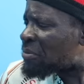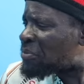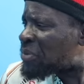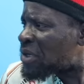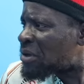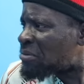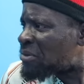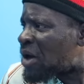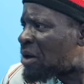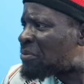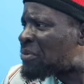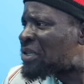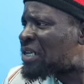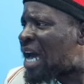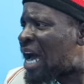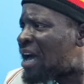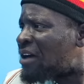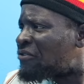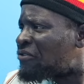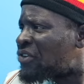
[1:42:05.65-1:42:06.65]
who people. me up in
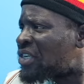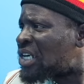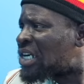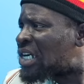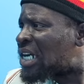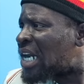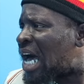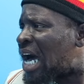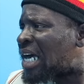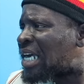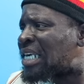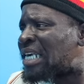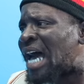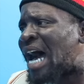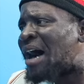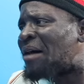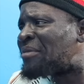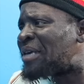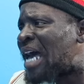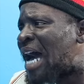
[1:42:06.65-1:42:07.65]
a vehicle and
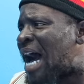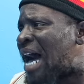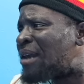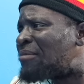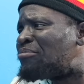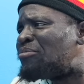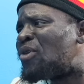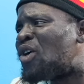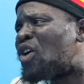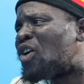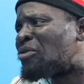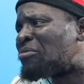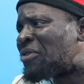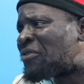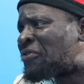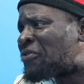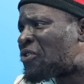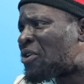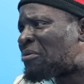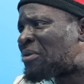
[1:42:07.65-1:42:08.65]
carry me all boat
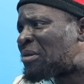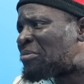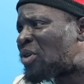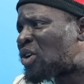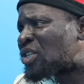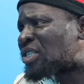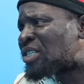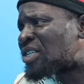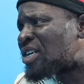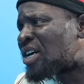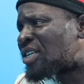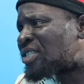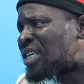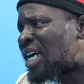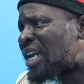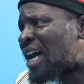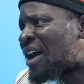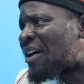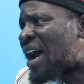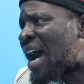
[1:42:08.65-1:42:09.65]
before my bus in a
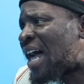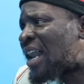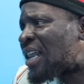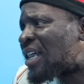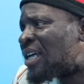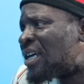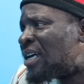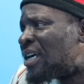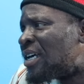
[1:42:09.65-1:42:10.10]
general